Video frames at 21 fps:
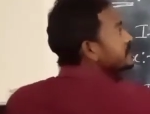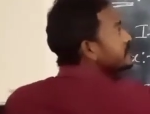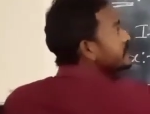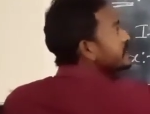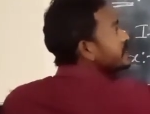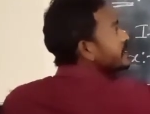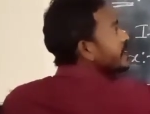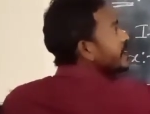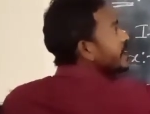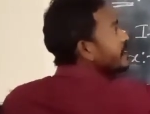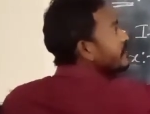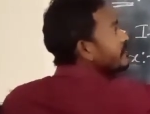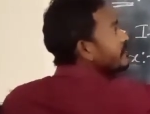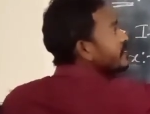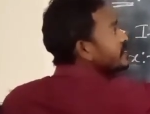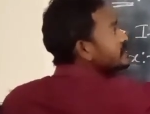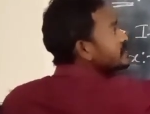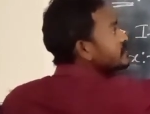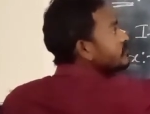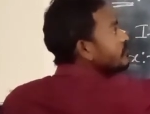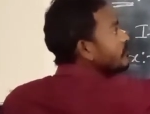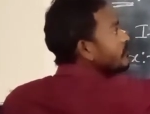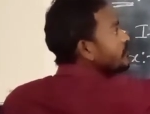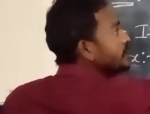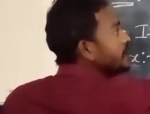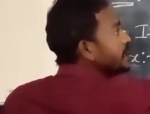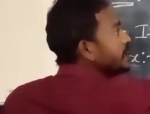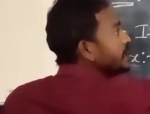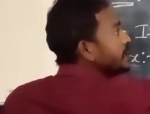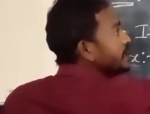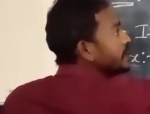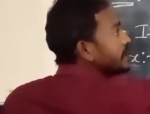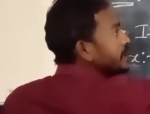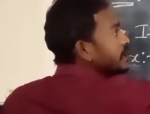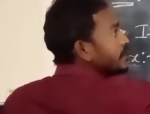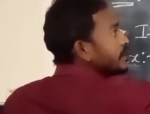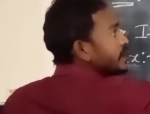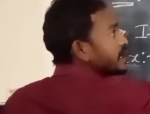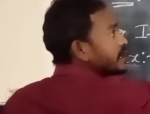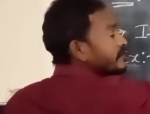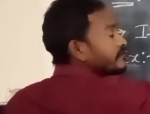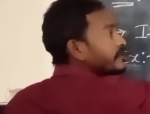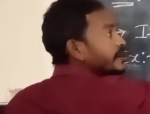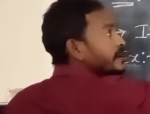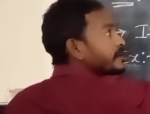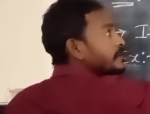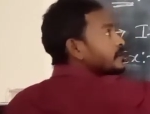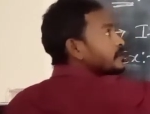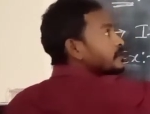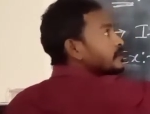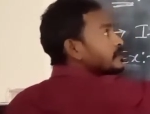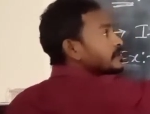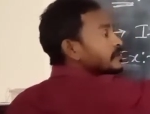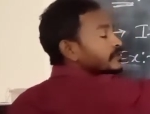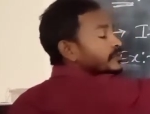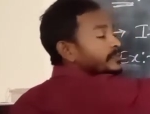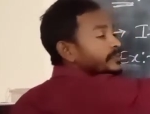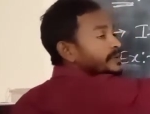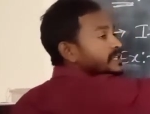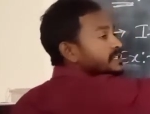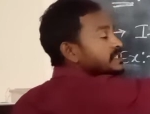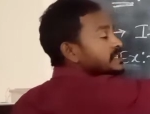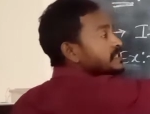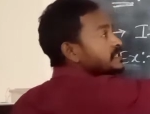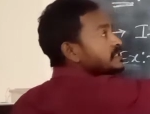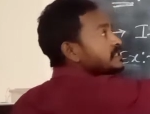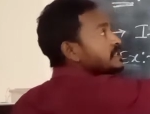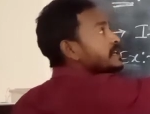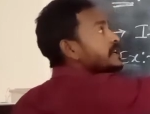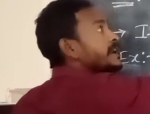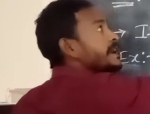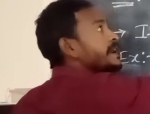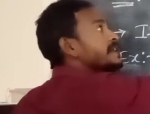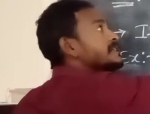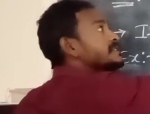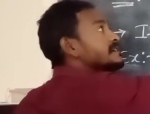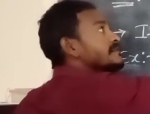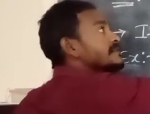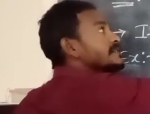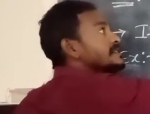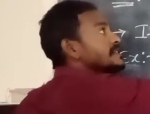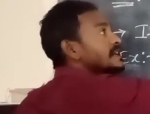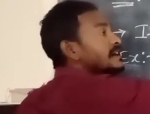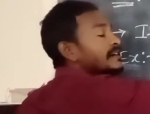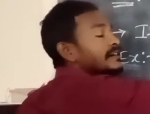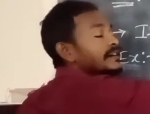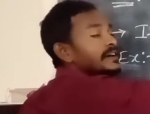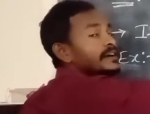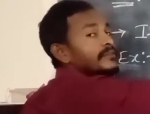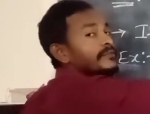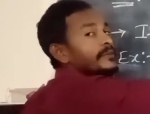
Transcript: See here, 8 5s are 40, remaining 5, 56, 8 7s are